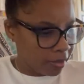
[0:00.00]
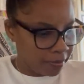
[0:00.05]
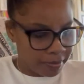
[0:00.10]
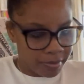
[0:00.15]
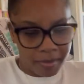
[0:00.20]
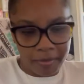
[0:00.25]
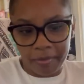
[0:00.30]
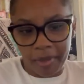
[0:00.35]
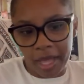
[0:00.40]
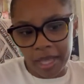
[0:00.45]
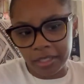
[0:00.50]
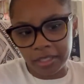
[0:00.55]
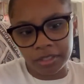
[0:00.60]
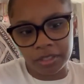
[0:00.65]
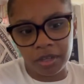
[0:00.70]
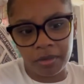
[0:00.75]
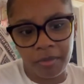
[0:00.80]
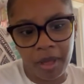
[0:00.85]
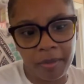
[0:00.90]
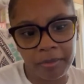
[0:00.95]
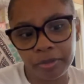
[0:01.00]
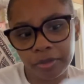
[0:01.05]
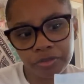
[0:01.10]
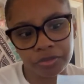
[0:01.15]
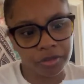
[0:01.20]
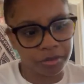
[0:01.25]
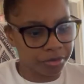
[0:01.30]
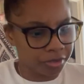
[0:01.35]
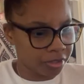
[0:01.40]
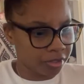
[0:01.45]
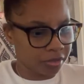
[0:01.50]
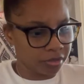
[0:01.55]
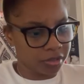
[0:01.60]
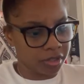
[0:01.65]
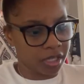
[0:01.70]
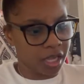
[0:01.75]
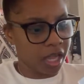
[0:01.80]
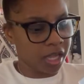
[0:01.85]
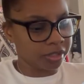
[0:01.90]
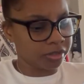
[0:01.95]
but mine is on my prescription on the
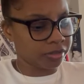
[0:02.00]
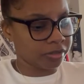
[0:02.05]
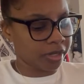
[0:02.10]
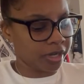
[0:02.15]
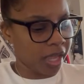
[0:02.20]
Kaiser